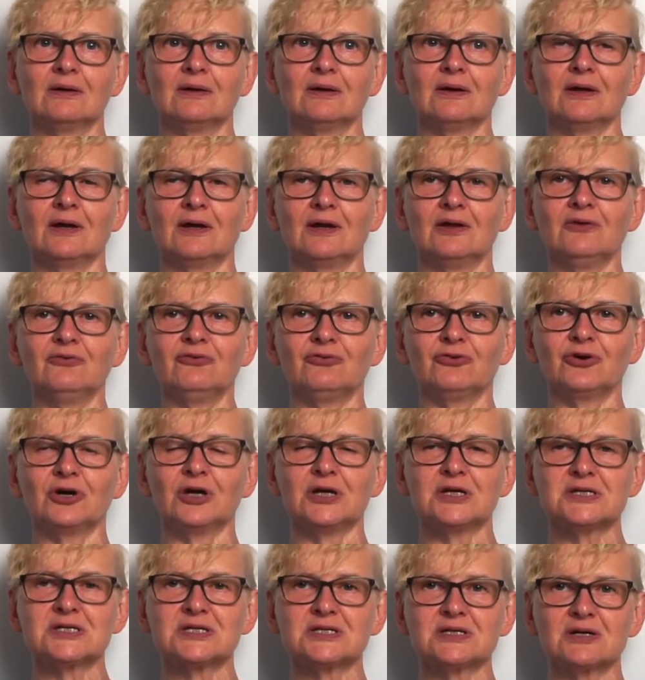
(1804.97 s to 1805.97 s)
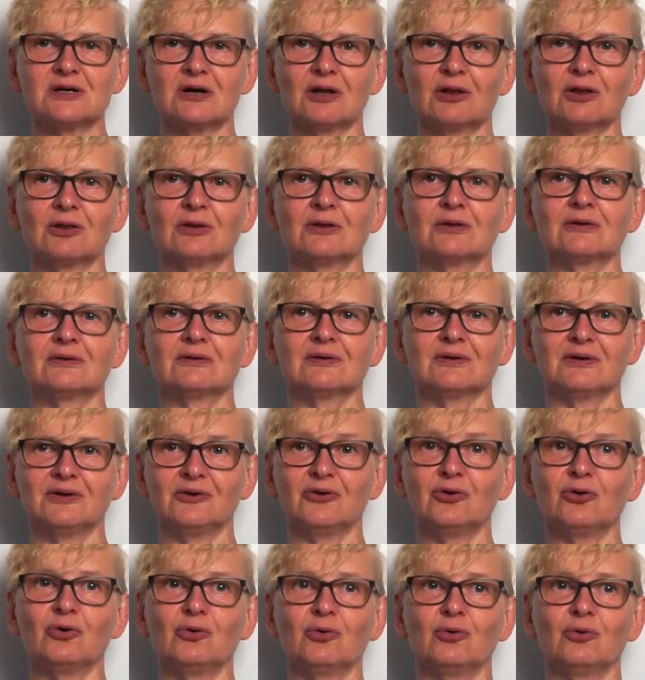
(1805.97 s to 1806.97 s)
And if I start,
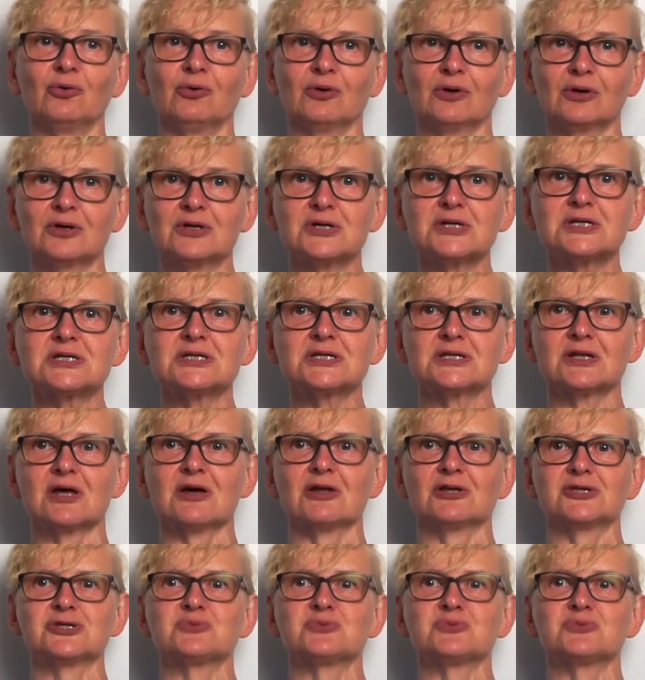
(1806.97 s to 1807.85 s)
start